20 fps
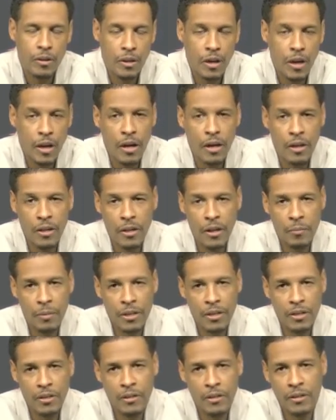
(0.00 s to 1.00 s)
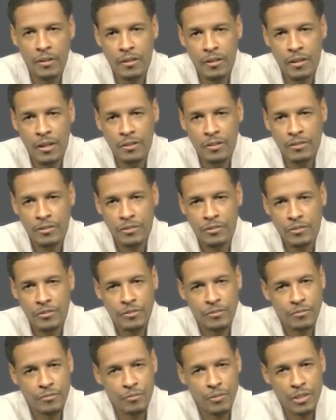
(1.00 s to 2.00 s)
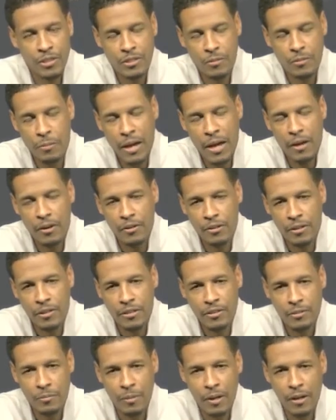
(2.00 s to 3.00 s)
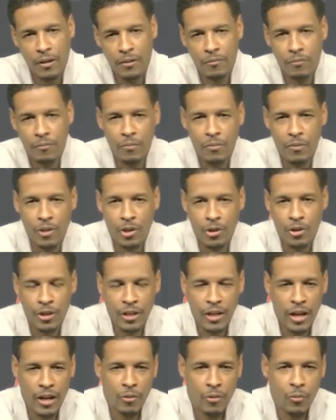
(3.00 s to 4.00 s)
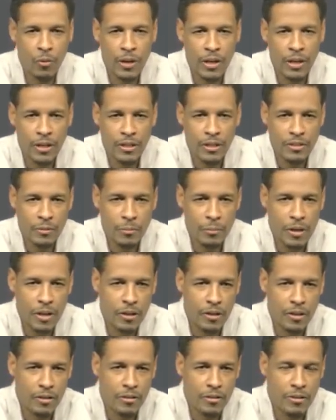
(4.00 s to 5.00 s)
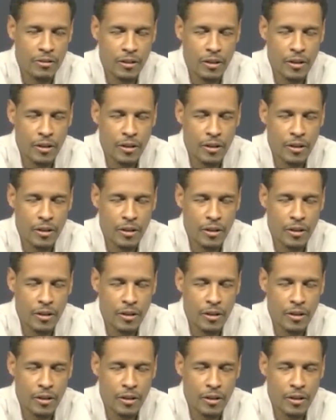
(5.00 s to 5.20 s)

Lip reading: Yeah, I mean, that's what it's about. It's about learning how to win. It's about